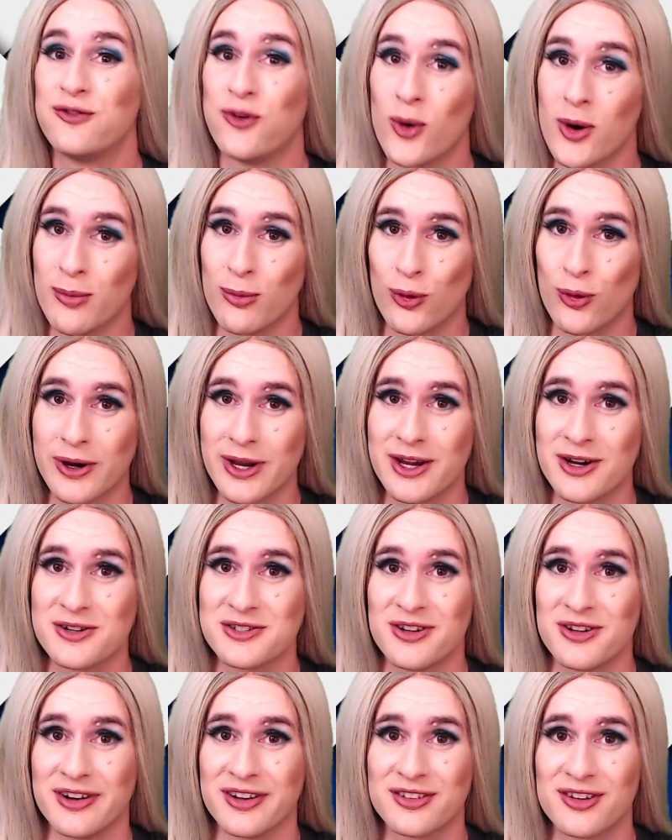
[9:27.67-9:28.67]
4 more years
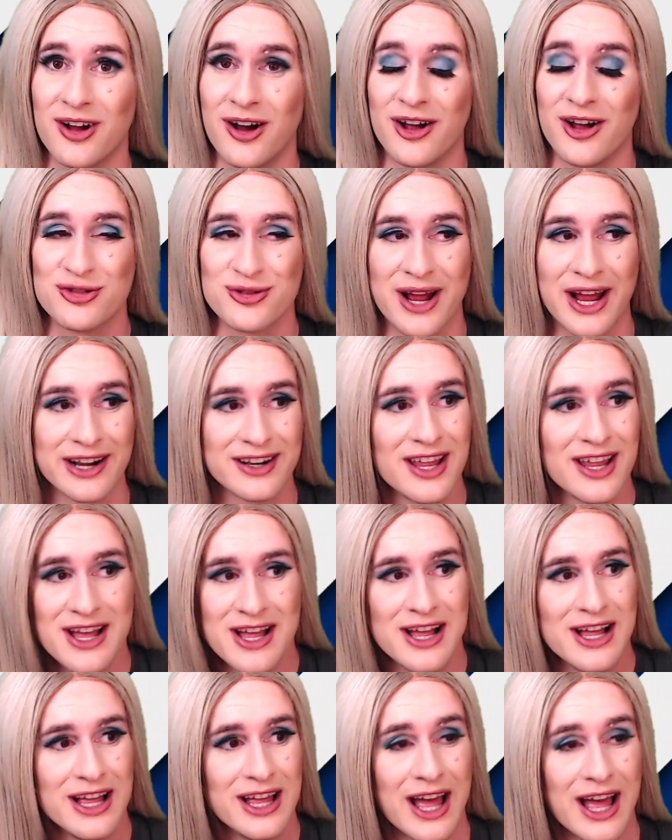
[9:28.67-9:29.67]
on his contract.
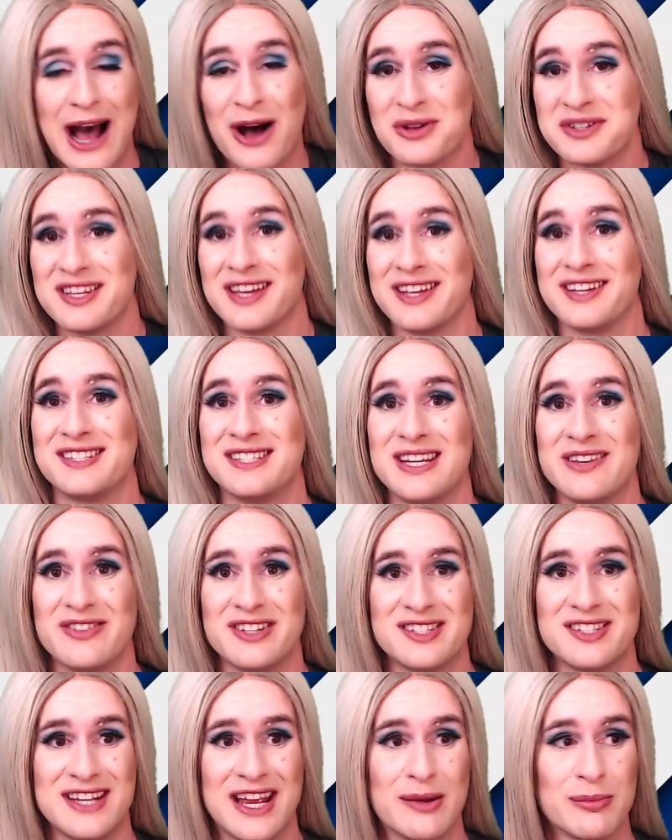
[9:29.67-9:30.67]
Outside of Steven
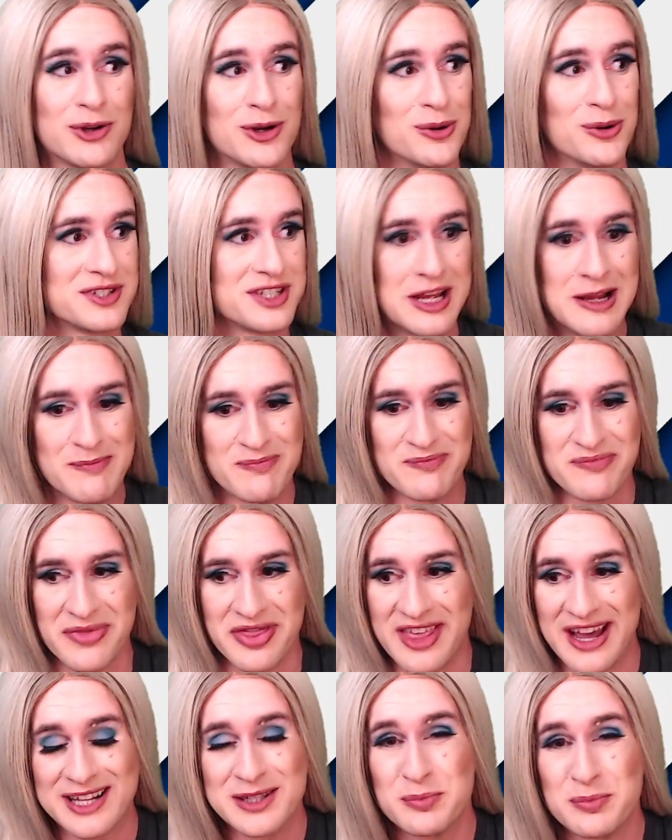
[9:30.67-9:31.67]
Stamkos,
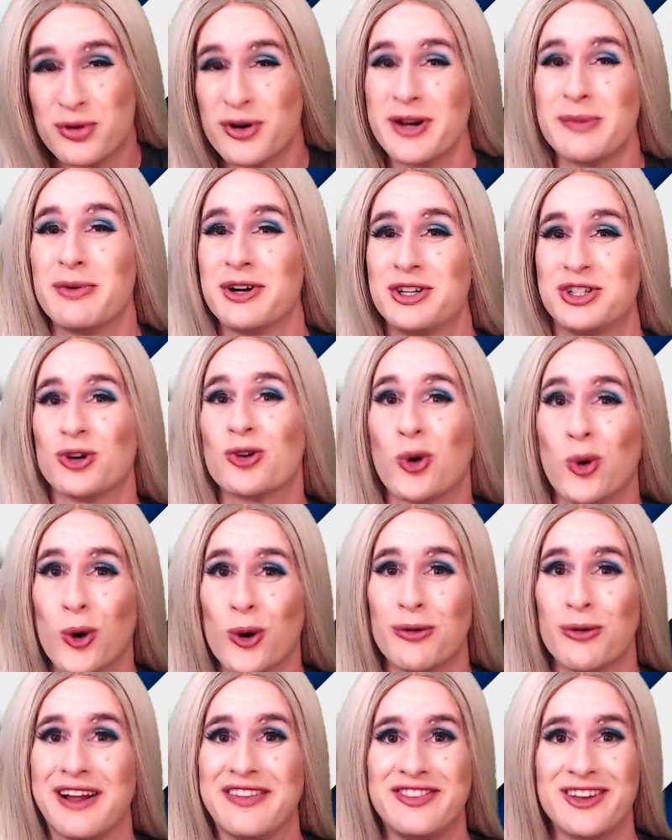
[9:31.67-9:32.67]
that's pretty much your core
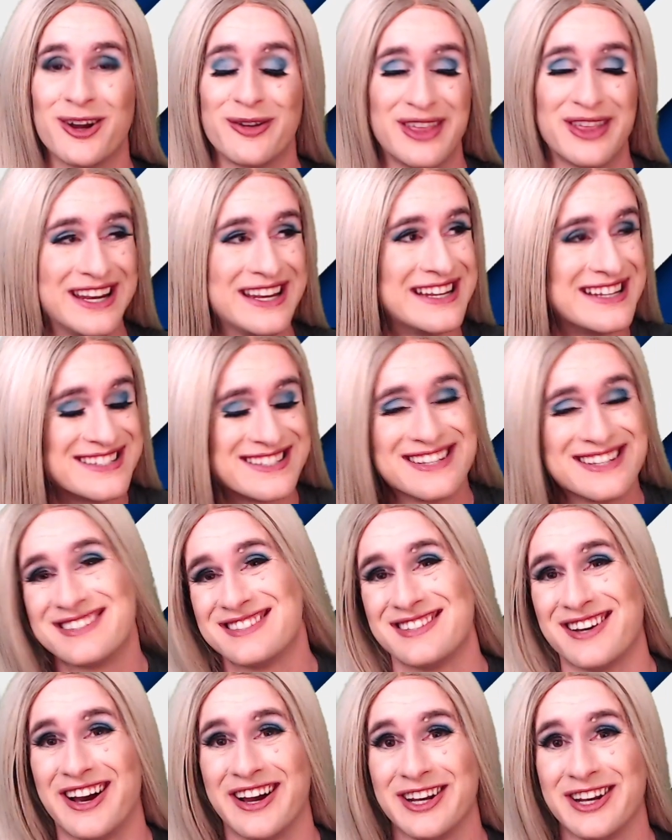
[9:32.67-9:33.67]
right there that isn't
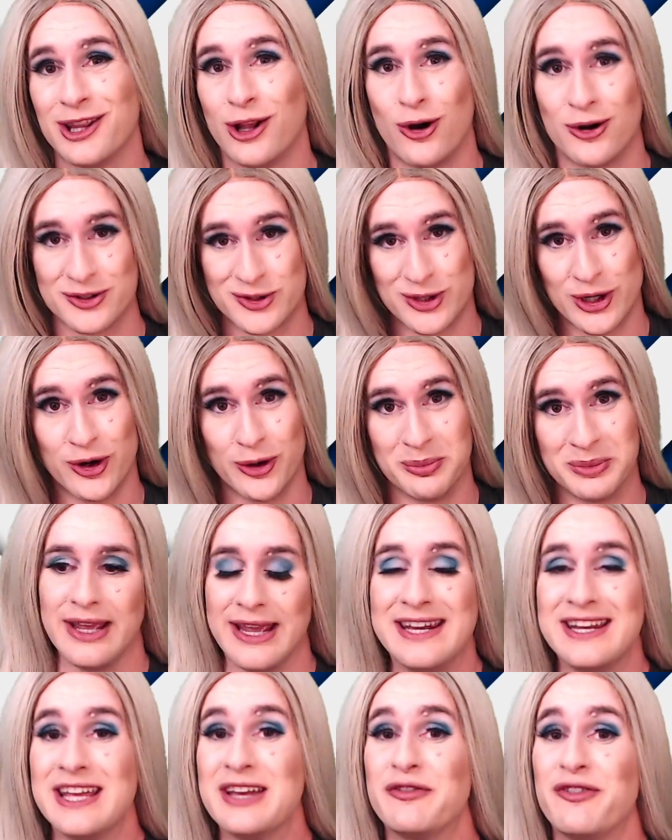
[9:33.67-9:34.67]
signed long-term.
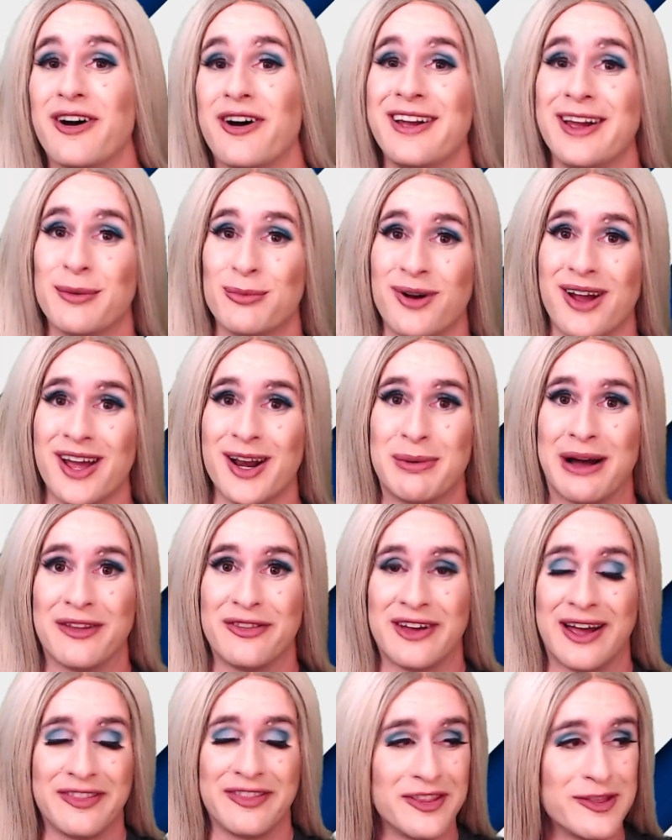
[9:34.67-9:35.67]
And if I am right about
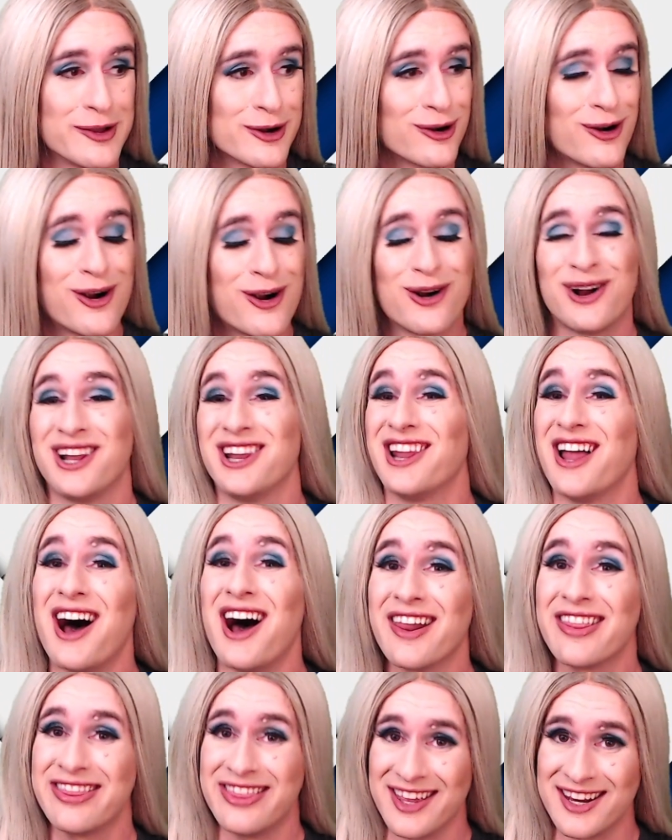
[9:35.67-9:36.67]
that, then there are a
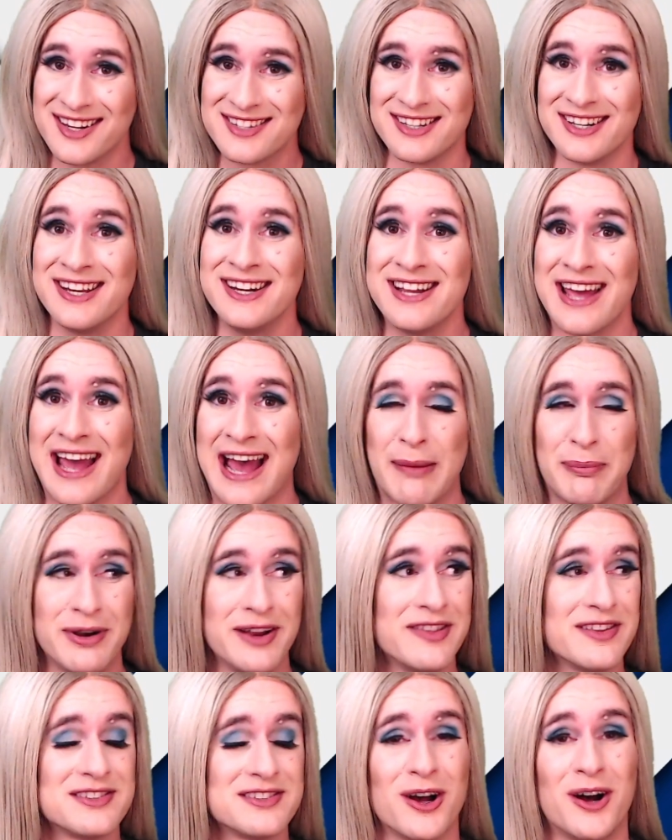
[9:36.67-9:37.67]
lot of things that need to happen
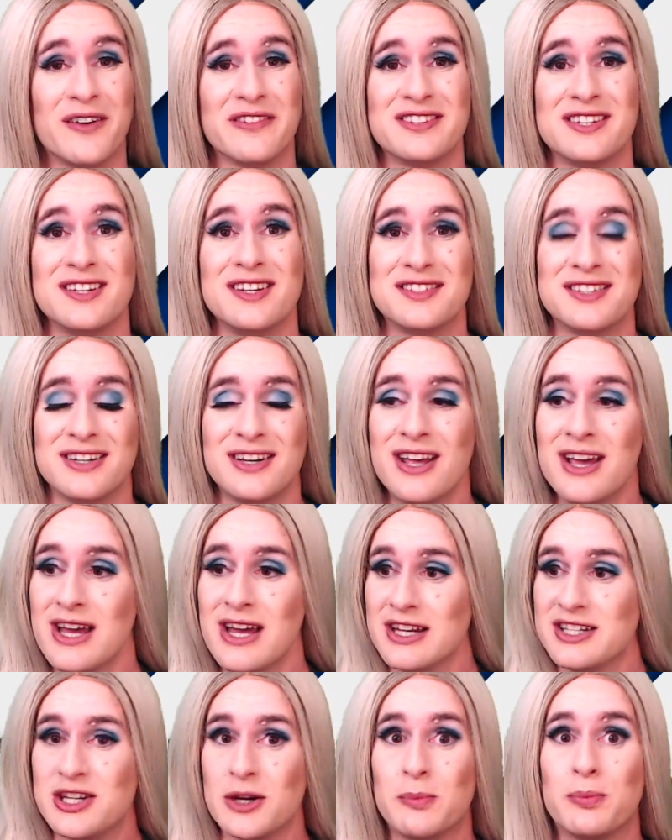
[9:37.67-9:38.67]
in this offseason
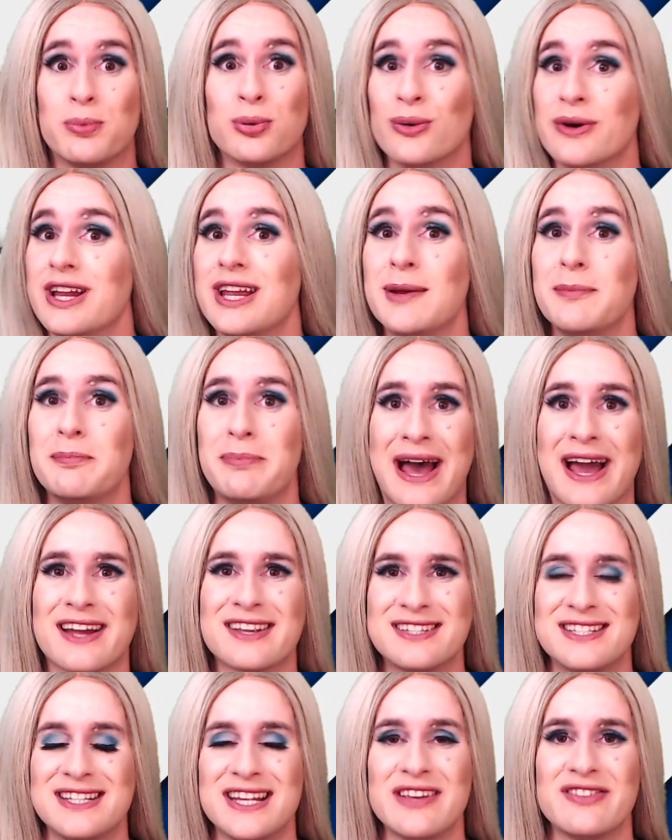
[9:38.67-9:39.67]
to bring back
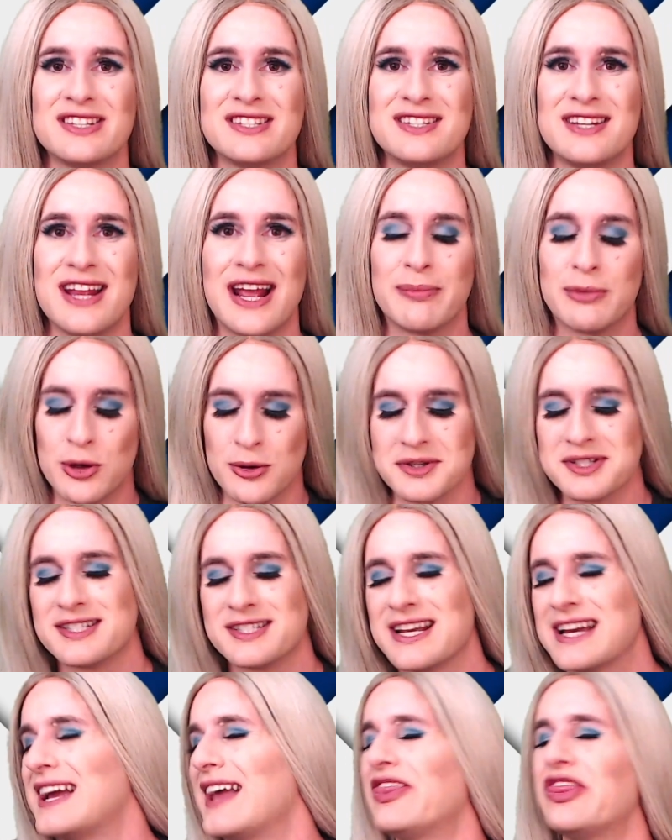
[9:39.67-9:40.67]
Steven Stamkos,
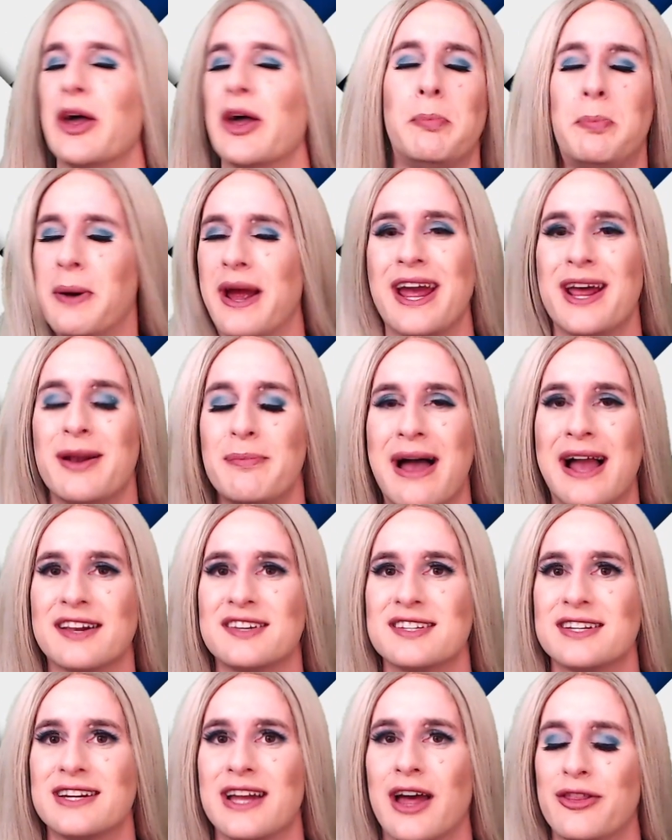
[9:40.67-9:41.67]
to get the band back
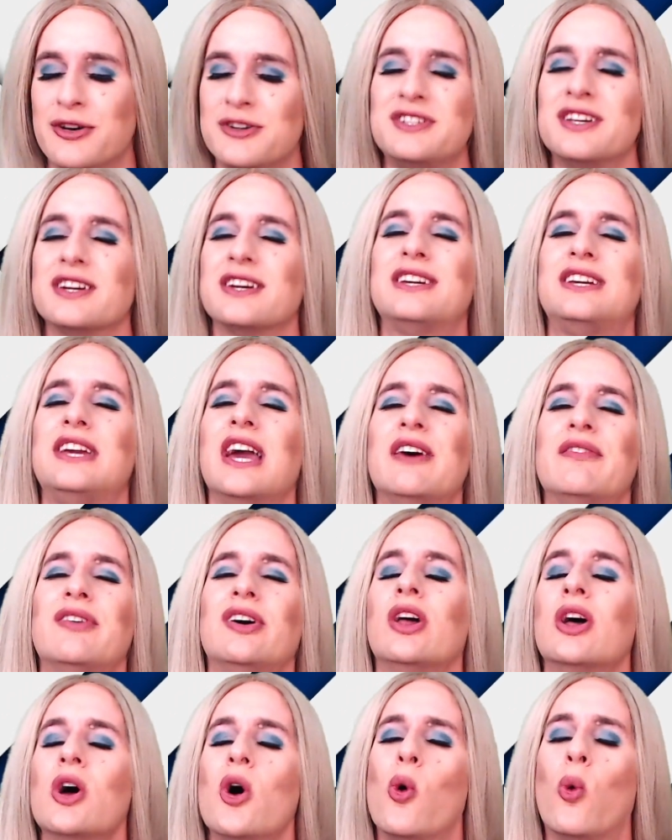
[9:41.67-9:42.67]
together, to give
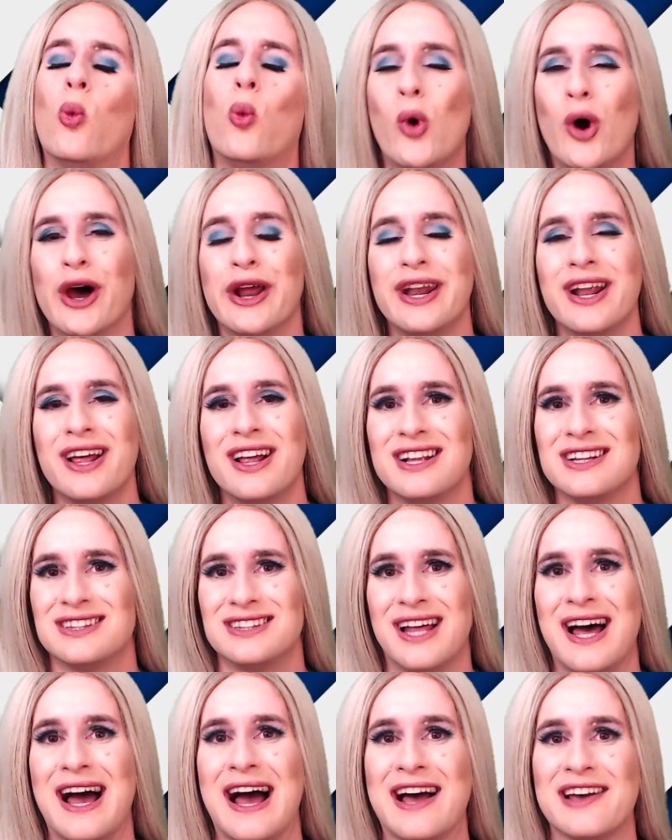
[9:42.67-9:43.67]
it one
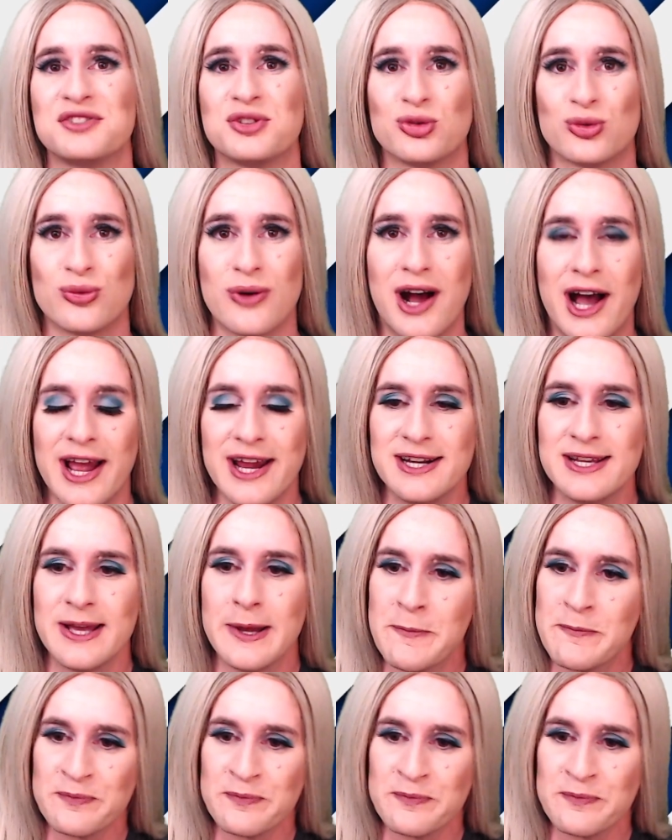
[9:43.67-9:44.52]
last ride.